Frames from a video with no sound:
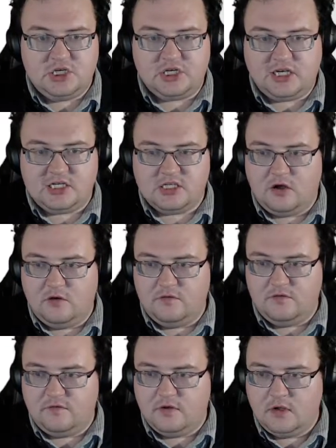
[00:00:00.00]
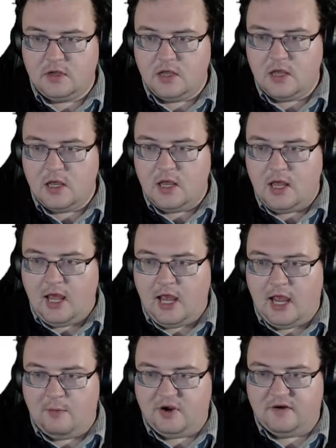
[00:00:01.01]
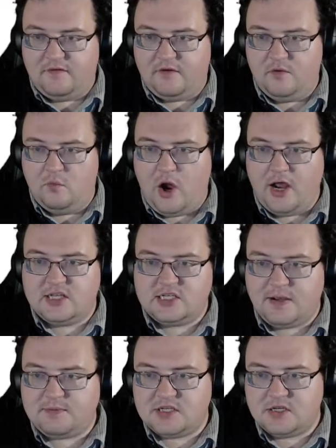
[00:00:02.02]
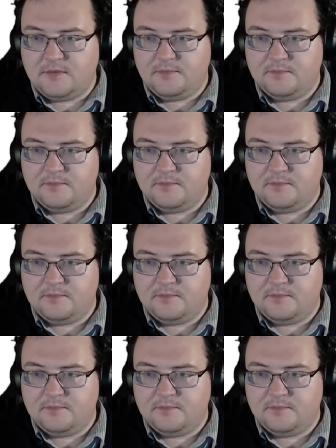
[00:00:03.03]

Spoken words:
G-solve, and we're going to find y-intercept.